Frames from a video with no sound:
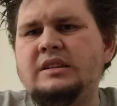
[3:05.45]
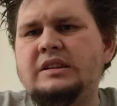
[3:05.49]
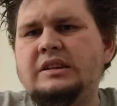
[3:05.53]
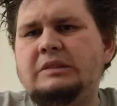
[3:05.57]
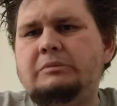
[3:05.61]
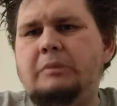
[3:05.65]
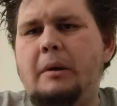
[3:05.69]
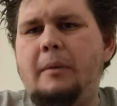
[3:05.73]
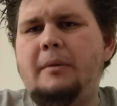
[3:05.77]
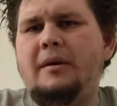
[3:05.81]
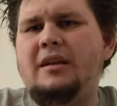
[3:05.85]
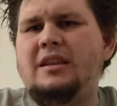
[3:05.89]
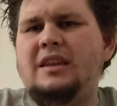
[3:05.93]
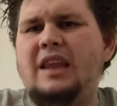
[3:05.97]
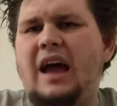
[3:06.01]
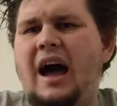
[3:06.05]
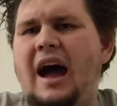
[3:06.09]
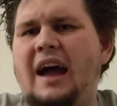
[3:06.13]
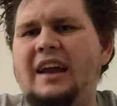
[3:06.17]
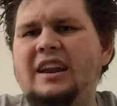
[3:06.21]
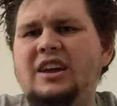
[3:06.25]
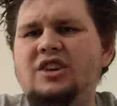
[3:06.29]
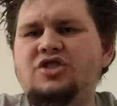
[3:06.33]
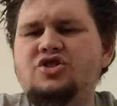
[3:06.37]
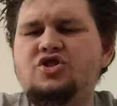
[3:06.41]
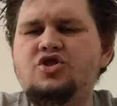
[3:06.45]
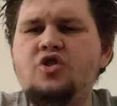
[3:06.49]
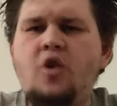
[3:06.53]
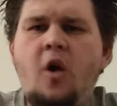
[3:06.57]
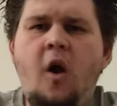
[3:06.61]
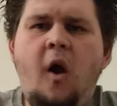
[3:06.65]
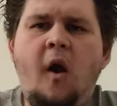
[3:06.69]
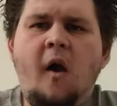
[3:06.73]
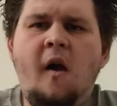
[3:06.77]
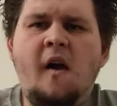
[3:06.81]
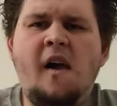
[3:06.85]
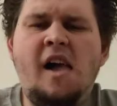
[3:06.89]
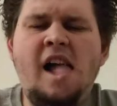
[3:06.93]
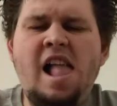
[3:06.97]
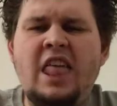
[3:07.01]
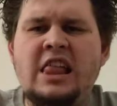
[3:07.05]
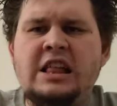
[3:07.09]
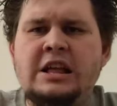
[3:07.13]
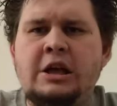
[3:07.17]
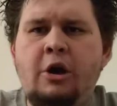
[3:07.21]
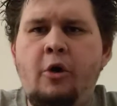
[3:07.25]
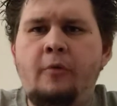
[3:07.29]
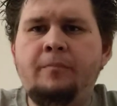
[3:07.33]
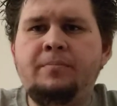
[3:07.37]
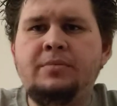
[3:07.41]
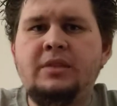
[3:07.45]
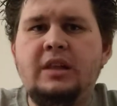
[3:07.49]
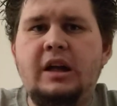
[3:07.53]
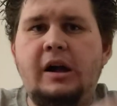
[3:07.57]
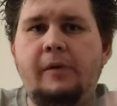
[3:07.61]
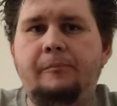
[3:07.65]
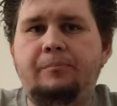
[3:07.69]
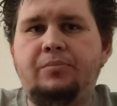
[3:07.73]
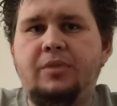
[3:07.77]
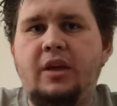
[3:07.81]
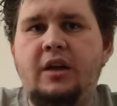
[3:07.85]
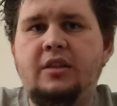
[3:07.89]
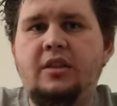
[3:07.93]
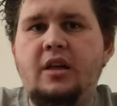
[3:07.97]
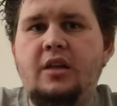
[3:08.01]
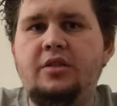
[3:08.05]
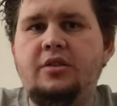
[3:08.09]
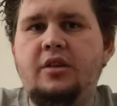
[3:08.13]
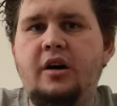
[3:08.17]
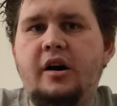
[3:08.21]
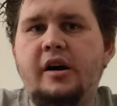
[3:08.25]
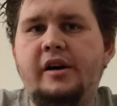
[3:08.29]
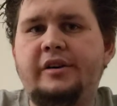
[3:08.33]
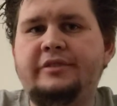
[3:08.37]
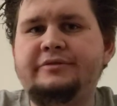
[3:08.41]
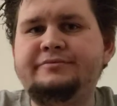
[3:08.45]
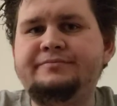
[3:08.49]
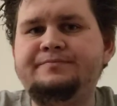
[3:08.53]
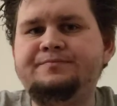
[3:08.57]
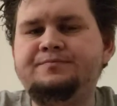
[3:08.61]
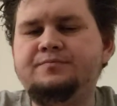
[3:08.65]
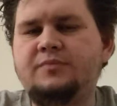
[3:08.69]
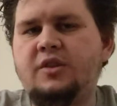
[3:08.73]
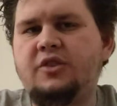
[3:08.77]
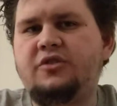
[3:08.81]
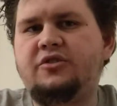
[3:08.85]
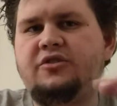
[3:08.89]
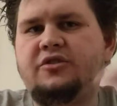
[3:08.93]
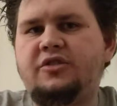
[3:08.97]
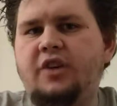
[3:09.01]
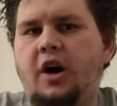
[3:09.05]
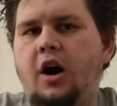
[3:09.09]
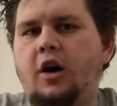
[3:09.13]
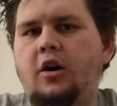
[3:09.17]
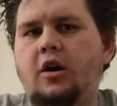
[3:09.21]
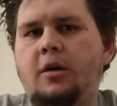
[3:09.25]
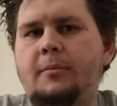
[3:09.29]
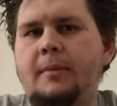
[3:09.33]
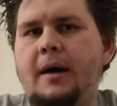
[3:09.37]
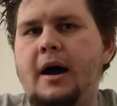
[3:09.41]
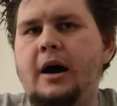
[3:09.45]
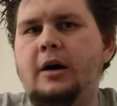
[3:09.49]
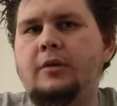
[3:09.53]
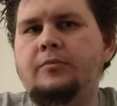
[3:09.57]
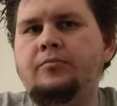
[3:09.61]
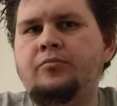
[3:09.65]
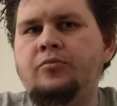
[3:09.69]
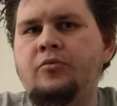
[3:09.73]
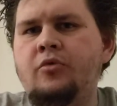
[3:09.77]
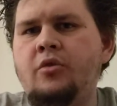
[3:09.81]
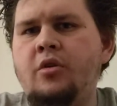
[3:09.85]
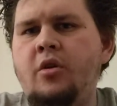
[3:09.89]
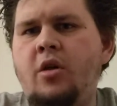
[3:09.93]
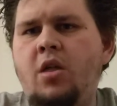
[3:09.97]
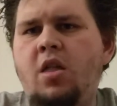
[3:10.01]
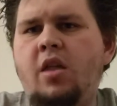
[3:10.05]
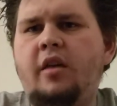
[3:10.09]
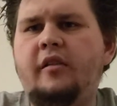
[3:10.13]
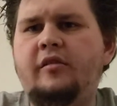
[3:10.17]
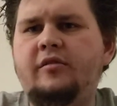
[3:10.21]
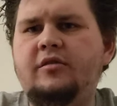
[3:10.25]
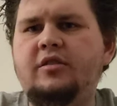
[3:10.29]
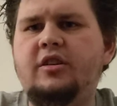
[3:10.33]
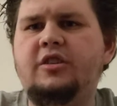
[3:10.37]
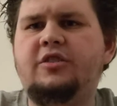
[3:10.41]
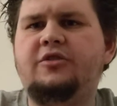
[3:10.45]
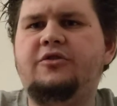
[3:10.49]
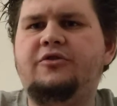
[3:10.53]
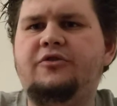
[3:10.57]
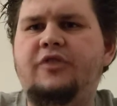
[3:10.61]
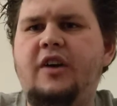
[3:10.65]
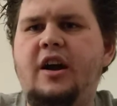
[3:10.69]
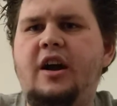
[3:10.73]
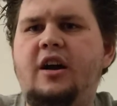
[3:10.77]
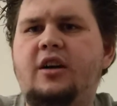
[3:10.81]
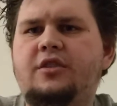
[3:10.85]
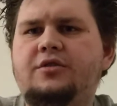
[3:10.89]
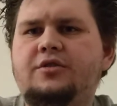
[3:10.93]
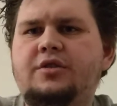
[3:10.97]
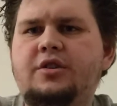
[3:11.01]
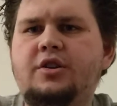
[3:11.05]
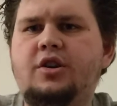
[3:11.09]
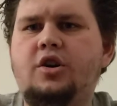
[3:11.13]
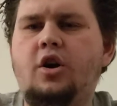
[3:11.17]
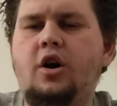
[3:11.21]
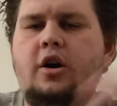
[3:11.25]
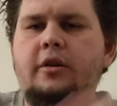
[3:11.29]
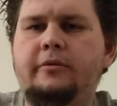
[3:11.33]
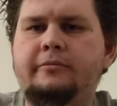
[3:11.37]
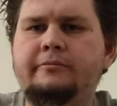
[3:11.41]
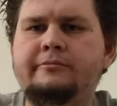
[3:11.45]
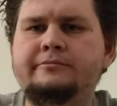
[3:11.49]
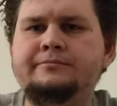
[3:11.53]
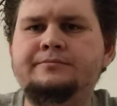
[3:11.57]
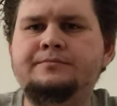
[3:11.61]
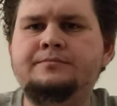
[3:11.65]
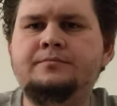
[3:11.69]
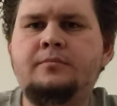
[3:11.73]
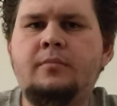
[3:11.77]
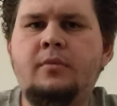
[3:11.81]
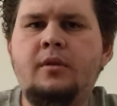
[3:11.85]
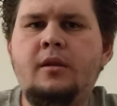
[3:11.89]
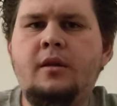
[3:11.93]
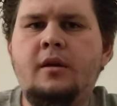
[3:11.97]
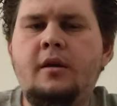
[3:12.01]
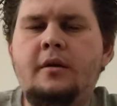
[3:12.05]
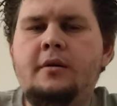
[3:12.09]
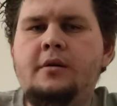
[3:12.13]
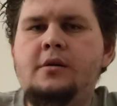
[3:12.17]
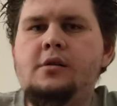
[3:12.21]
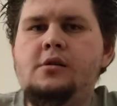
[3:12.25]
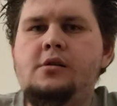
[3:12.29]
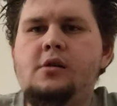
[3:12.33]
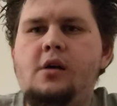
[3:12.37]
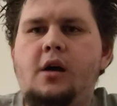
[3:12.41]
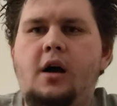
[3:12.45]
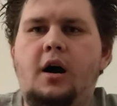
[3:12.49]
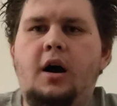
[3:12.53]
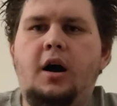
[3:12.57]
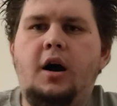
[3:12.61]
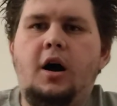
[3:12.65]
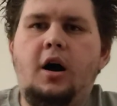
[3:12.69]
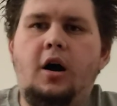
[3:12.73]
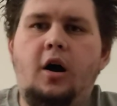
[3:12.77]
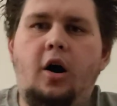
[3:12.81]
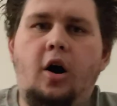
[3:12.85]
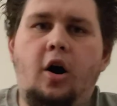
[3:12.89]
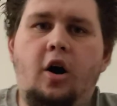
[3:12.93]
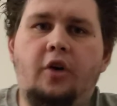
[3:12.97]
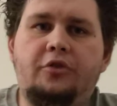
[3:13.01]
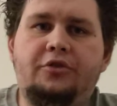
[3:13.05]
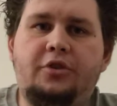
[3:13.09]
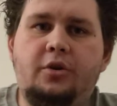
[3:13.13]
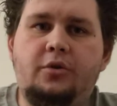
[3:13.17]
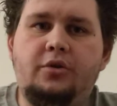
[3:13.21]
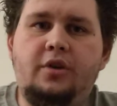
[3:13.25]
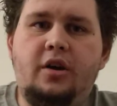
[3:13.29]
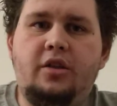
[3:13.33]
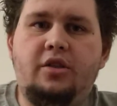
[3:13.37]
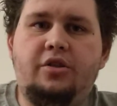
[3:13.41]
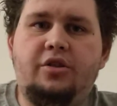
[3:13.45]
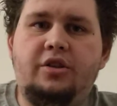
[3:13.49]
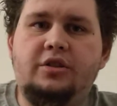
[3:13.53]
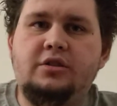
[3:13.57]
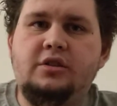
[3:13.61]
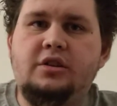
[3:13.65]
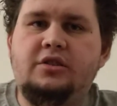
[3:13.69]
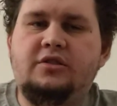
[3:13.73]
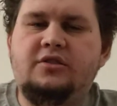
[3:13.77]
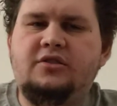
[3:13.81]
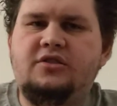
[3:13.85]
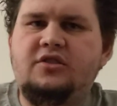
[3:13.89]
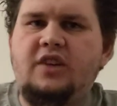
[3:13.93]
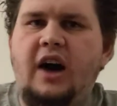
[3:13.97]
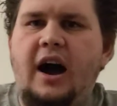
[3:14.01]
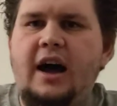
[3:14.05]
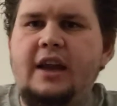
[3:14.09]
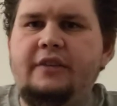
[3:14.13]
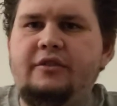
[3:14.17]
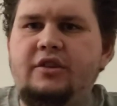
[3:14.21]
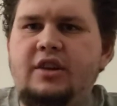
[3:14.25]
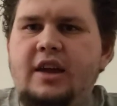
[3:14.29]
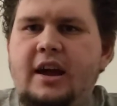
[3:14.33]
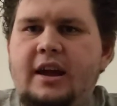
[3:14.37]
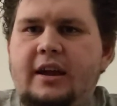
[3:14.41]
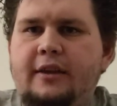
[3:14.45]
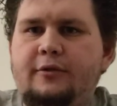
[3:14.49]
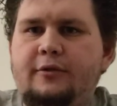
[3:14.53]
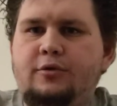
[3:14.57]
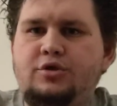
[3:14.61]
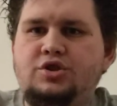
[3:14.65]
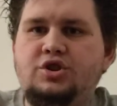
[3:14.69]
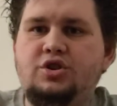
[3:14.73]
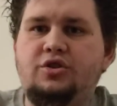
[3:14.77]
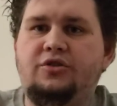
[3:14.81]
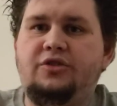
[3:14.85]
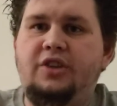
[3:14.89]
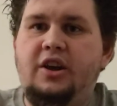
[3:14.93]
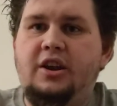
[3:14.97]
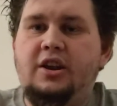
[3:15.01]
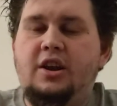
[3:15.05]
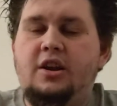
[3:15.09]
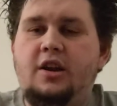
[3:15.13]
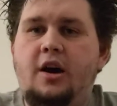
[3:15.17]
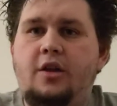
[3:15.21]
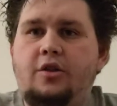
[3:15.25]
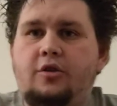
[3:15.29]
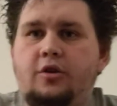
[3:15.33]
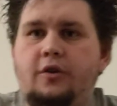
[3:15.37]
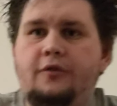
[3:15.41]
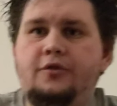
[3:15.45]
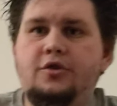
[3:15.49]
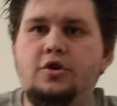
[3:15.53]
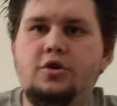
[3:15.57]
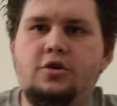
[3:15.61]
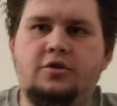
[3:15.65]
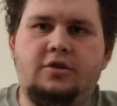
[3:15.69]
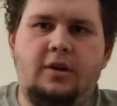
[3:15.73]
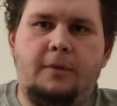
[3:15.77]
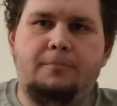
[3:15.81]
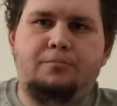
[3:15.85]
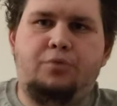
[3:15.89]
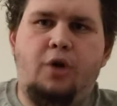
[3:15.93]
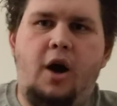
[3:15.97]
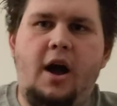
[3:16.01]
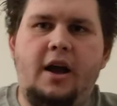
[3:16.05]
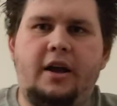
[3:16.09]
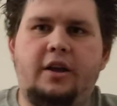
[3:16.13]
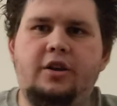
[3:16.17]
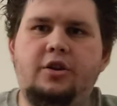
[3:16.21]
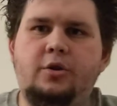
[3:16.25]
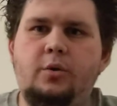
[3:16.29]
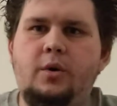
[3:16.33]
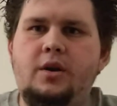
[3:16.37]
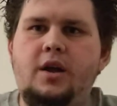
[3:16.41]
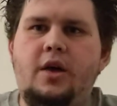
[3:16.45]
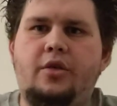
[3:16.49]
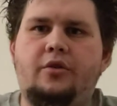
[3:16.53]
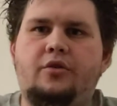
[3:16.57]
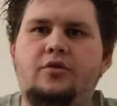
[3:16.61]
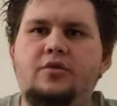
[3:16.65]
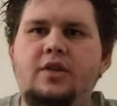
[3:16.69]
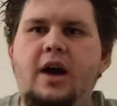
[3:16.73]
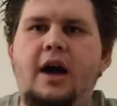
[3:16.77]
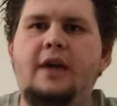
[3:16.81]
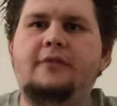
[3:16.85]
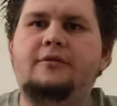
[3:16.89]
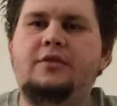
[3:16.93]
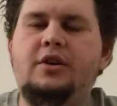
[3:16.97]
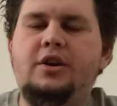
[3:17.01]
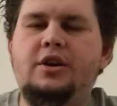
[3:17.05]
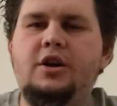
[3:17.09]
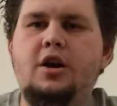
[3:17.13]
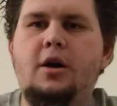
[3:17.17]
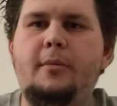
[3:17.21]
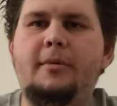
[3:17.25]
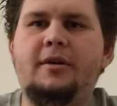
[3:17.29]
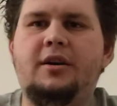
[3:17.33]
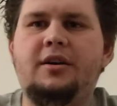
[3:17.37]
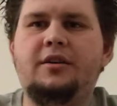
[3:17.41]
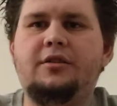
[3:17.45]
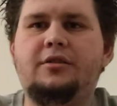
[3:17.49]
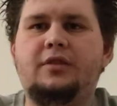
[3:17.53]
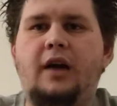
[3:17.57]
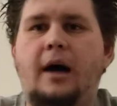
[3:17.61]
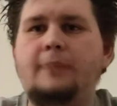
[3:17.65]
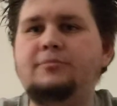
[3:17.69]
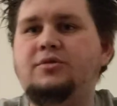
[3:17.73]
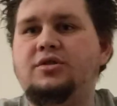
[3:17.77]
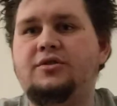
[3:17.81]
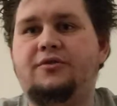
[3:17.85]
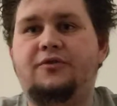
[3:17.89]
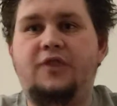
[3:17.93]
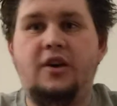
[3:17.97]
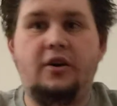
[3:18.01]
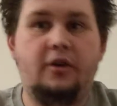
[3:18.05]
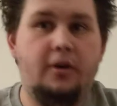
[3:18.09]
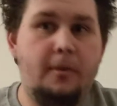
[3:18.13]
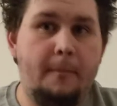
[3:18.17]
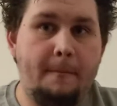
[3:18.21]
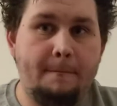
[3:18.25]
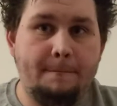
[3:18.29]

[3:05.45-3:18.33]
maybe a nine ish. And then the, the salt amount is fair to good. Uh, also, the other thing that's kind of a negative, which you'll see in another review, because I'm probably going to do another nut video because I'm just feeling